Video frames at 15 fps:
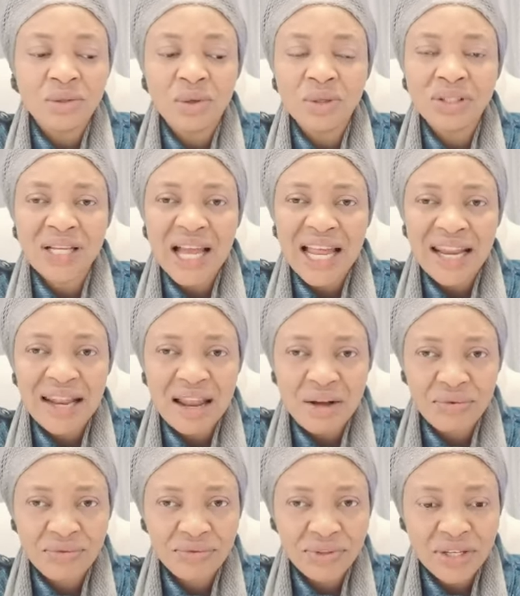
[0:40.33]
Don't
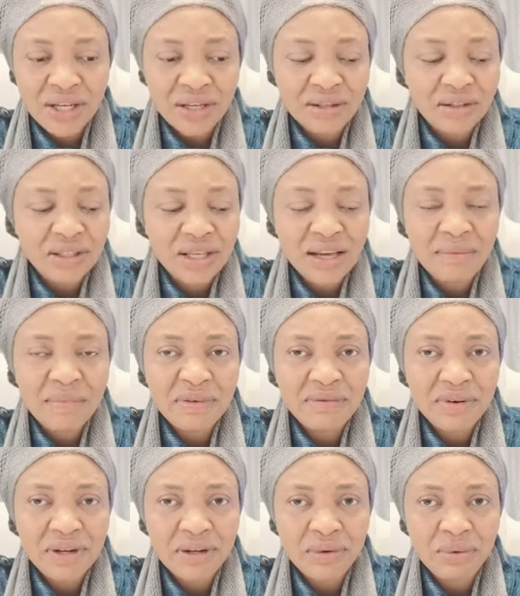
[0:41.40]
allow fear. Hear me
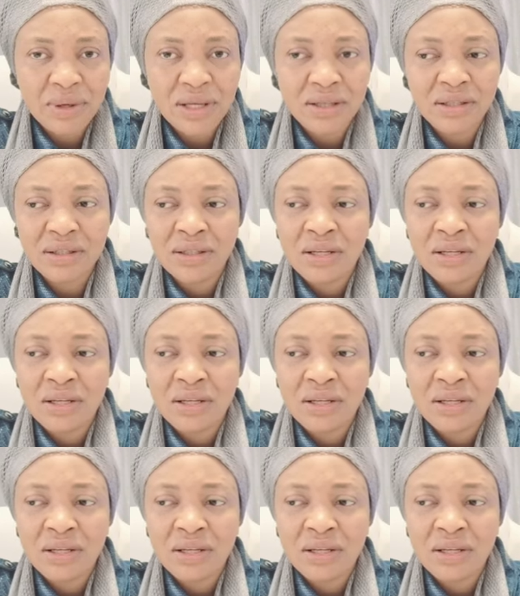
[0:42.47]
very well.